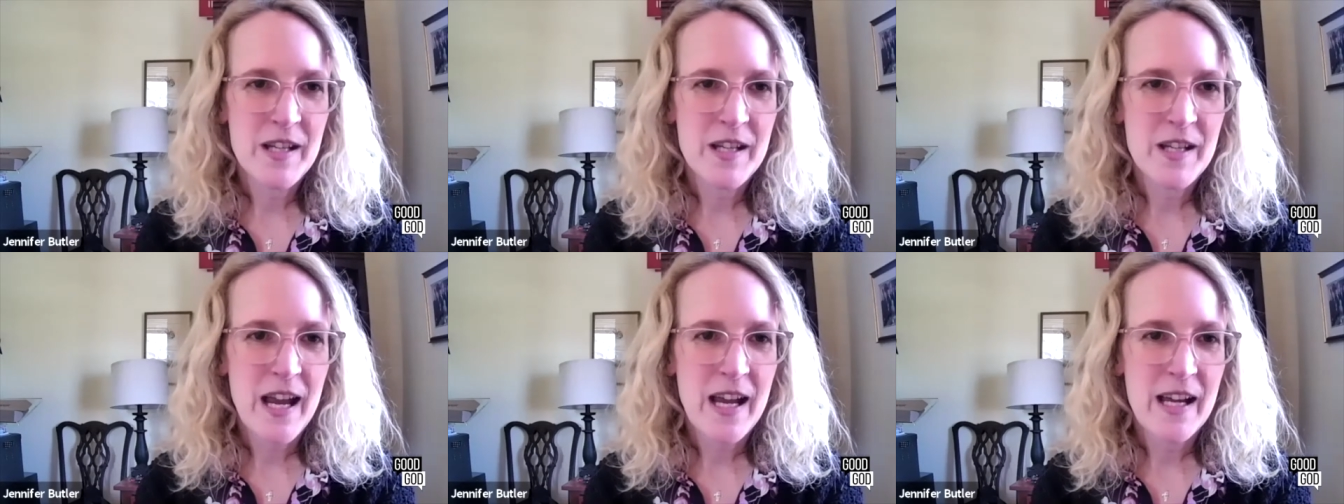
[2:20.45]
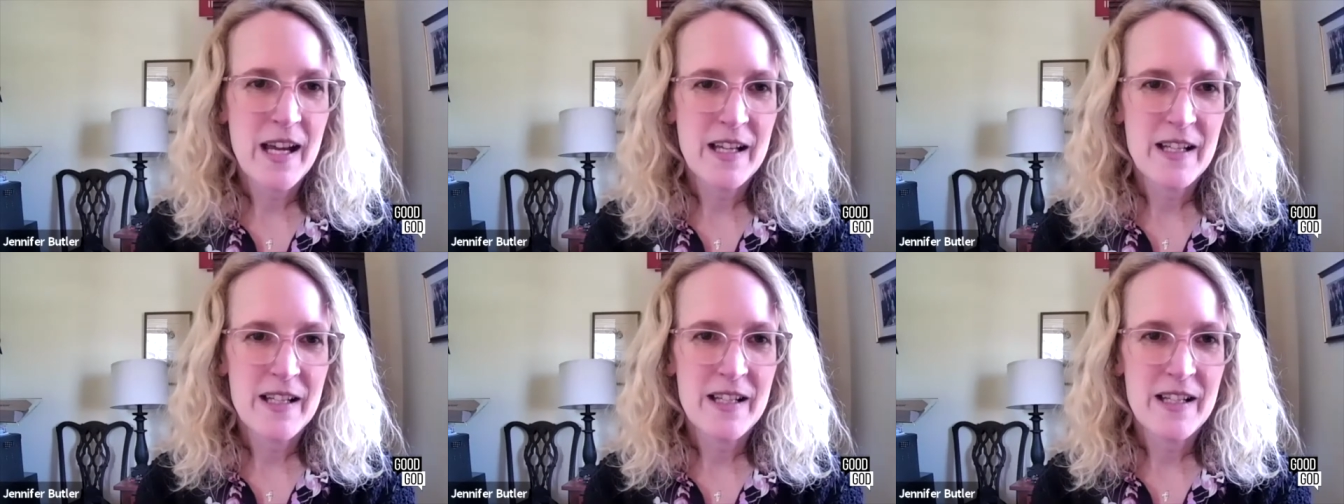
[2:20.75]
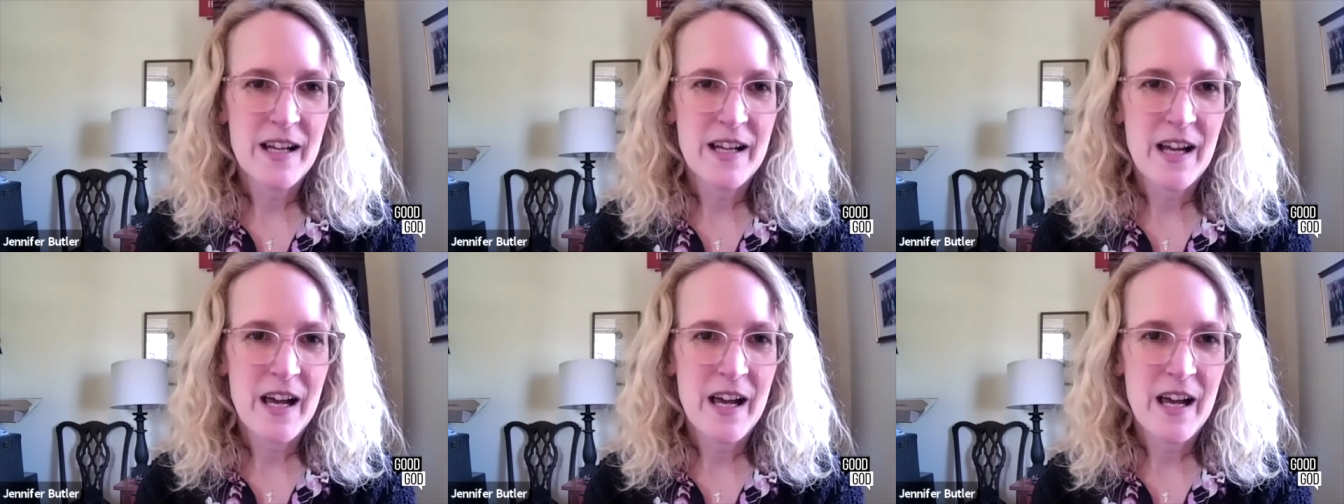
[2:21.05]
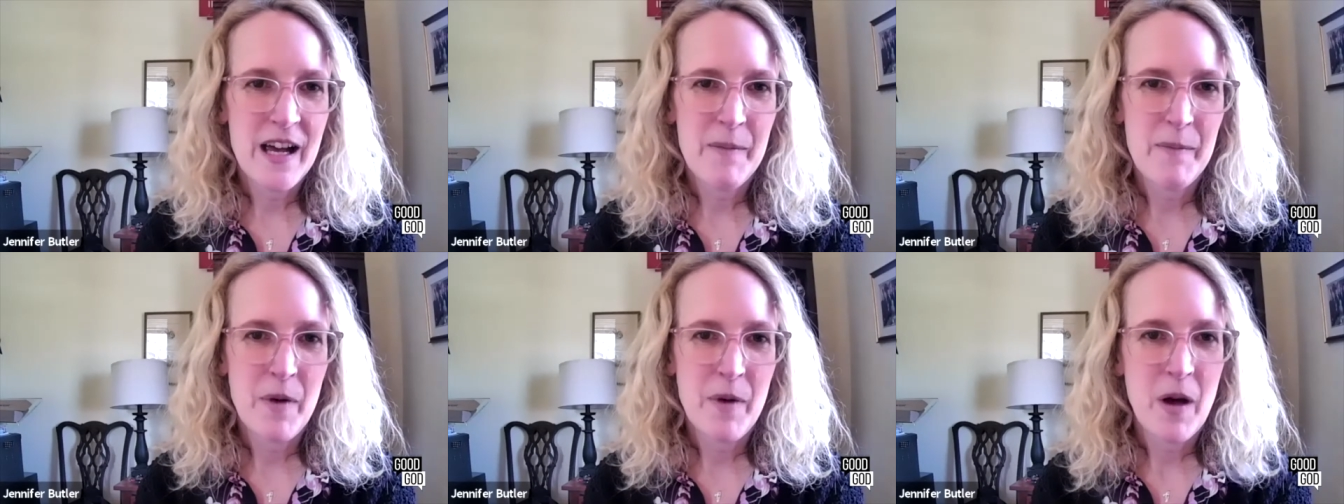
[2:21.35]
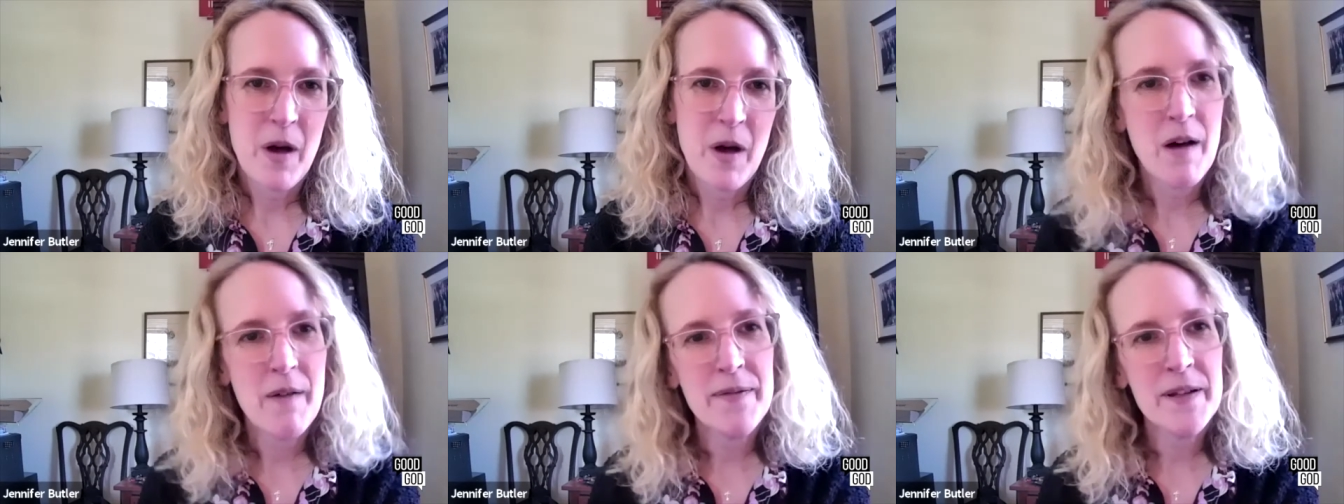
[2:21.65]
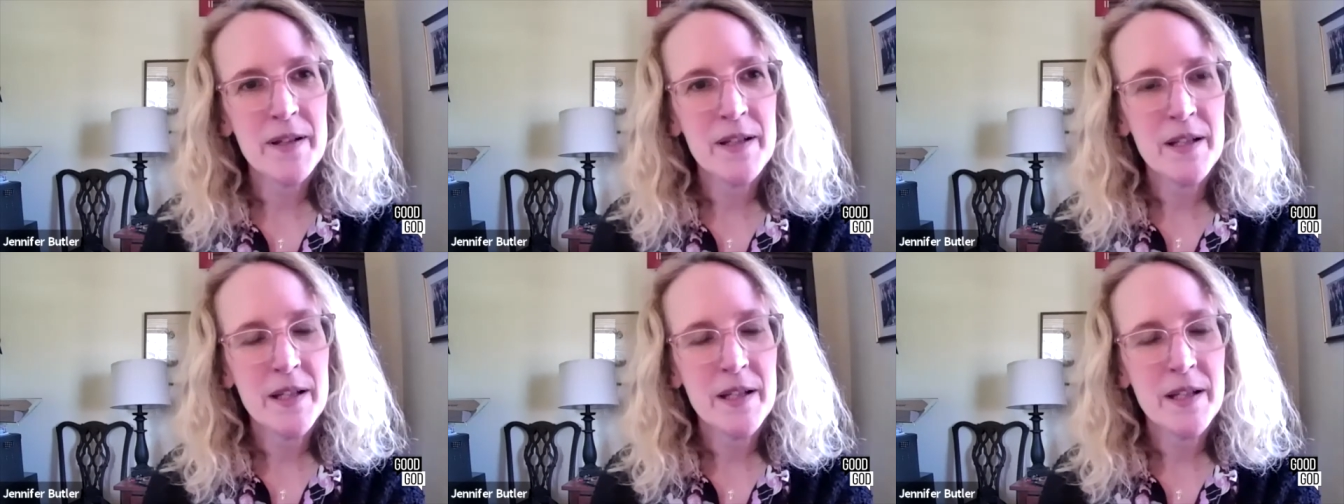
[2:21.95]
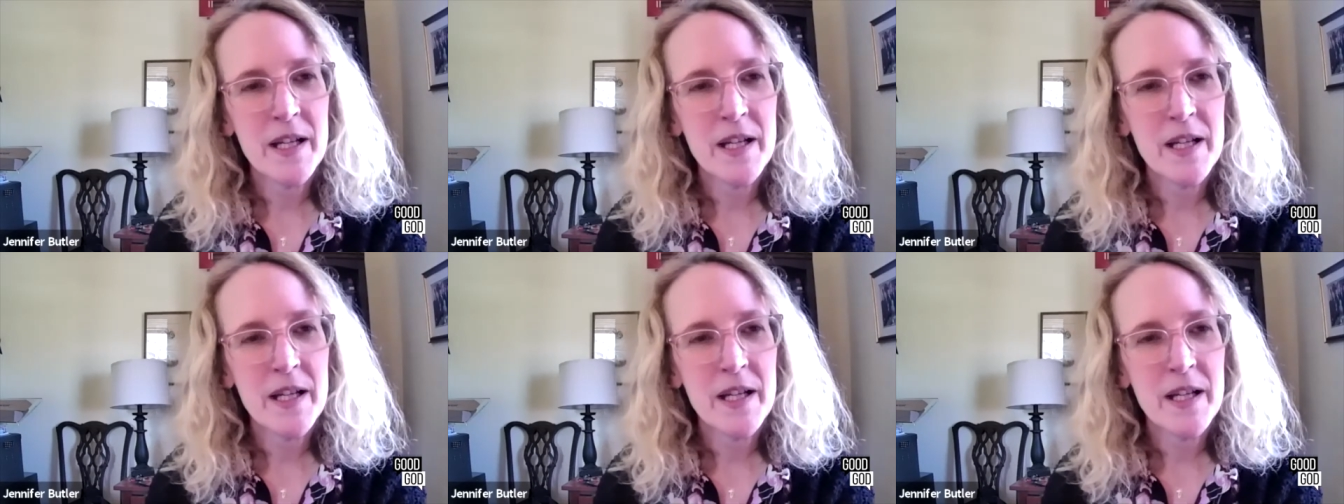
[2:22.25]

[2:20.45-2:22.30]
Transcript: and often